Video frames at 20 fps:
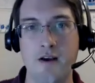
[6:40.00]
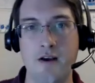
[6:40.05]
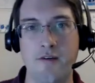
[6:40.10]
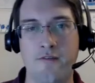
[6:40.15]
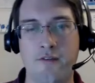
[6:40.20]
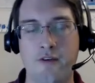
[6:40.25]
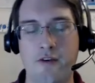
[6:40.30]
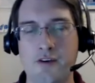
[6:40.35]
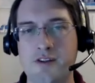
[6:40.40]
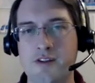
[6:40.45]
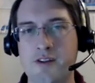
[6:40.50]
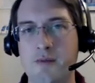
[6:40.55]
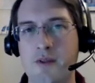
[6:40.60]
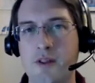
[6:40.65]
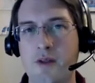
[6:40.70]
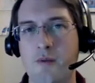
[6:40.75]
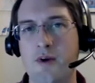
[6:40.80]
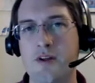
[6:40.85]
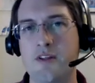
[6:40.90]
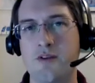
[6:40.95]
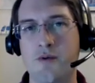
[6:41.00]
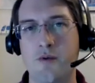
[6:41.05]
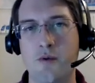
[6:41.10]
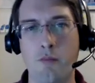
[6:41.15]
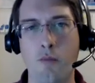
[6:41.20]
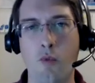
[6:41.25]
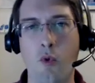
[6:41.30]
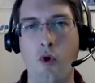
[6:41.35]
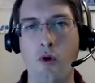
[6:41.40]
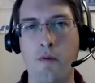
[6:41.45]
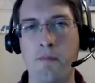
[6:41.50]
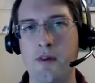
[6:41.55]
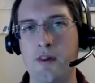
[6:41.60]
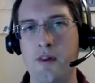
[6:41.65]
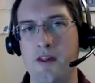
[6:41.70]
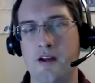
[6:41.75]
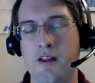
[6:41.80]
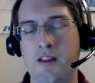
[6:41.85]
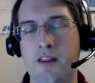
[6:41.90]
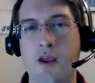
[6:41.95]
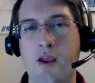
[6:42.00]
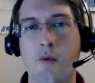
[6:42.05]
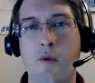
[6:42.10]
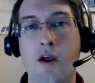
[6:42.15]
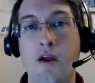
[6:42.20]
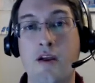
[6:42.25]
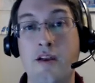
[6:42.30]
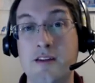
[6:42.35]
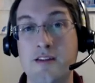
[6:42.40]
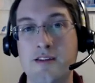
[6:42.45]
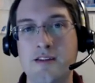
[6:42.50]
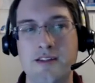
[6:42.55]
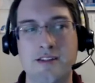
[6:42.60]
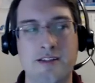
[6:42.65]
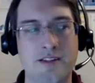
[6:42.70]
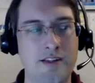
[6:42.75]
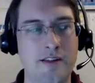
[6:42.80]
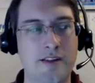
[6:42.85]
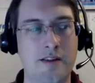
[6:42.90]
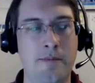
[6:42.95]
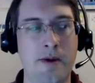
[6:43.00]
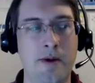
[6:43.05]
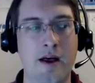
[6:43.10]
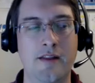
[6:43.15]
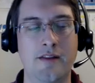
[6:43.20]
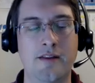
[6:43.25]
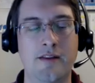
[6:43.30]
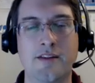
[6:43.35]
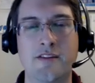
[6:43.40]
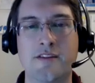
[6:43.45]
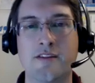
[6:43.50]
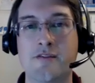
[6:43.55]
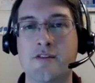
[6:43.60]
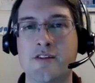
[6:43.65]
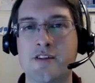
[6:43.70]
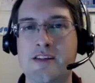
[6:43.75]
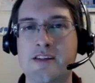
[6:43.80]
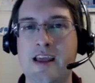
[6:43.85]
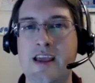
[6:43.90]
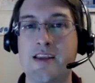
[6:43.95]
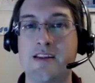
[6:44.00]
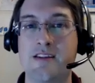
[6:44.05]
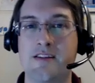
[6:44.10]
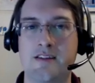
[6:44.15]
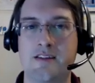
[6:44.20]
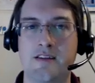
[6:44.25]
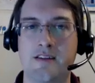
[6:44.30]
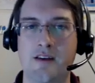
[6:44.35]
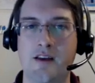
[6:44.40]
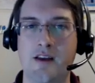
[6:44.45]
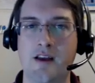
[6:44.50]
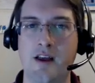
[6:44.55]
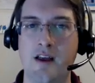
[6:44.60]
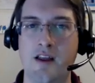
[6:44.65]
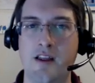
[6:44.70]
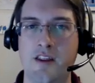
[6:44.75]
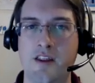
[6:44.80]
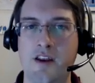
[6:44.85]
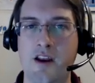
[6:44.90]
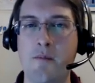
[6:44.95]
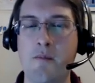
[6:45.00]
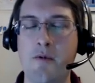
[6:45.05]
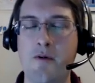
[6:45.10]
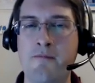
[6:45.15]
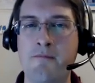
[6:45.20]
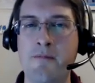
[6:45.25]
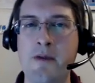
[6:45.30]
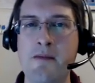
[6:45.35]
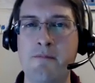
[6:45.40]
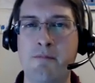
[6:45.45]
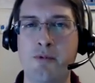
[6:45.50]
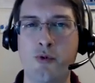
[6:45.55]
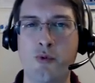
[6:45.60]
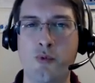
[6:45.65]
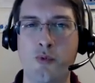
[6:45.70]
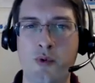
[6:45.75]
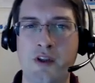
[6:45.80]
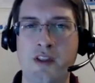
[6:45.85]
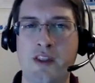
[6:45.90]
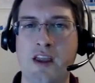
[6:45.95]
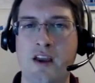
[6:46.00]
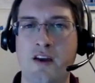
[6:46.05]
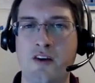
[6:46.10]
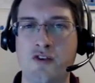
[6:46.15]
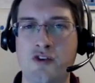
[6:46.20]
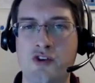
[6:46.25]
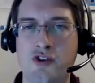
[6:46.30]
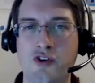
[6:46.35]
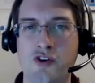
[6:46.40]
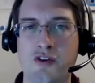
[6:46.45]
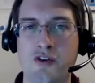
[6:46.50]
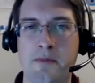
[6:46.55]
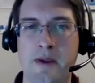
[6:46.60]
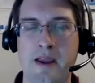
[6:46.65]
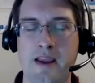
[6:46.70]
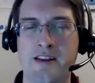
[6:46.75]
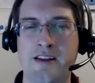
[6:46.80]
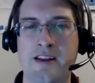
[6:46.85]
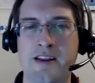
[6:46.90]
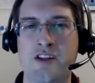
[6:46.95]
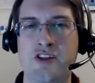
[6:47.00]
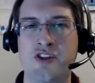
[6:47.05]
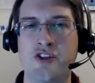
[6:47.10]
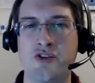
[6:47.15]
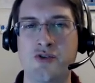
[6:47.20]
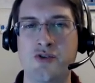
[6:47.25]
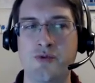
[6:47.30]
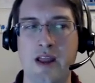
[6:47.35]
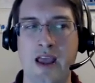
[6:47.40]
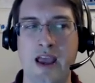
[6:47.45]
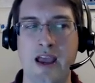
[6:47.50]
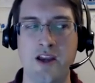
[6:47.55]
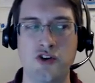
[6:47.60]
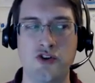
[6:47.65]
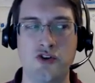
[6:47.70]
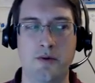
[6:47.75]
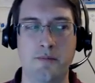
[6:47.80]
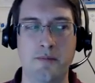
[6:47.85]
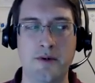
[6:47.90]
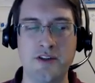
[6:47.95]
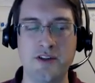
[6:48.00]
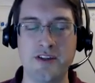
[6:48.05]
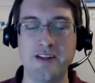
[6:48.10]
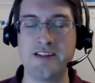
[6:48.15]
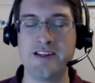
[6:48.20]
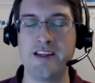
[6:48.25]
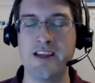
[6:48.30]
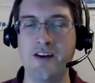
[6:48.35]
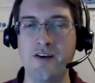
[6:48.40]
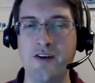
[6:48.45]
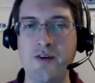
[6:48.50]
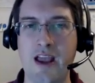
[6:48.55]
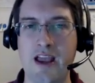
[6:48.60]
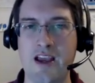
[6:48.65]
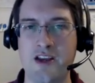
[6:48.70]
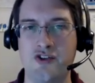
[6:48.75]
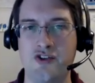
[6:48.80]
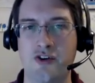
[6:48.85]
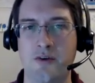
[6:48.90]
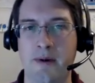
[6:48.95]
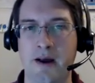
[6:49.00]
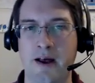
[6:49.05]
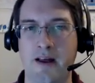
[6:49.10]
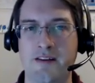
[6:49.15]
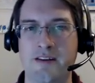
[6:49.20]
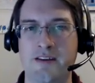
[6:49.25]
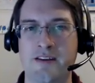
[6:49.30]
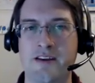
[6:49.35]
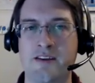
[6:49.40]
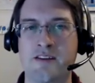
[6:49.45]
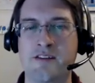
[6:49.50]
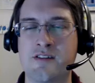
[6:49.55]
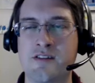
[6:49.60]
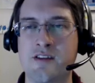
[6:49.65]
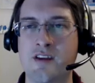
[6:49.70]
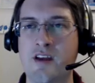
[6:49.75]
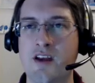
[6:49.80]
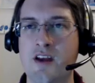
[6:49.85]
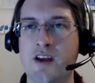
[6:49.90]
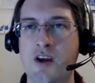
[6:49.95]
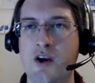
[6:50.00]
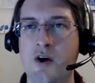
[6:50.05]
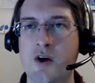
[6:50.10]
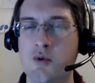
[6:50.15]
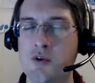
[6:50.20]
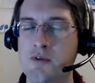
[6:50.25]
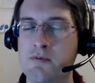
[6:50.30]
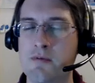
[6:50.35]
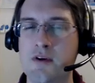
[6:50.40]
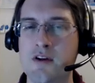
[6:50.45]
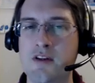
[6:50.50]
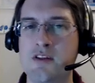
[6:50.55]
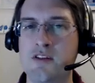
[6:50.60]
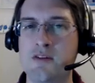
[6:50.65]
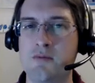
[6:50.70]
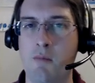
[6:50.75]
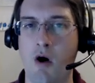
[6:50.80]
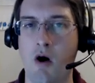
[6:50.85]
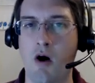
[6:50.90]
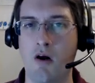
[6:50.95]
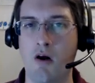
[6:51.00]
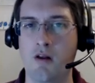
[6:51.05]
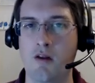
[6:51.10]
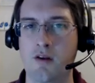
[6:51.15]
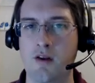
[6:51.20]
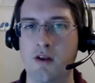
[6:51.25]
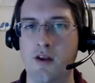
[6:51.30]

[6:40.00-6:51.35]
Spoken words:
For some of the ones that were more politically aware, it consisted of the politics of their states. The number of people who really understood and paid attention to national, much less international politics, was pretty small.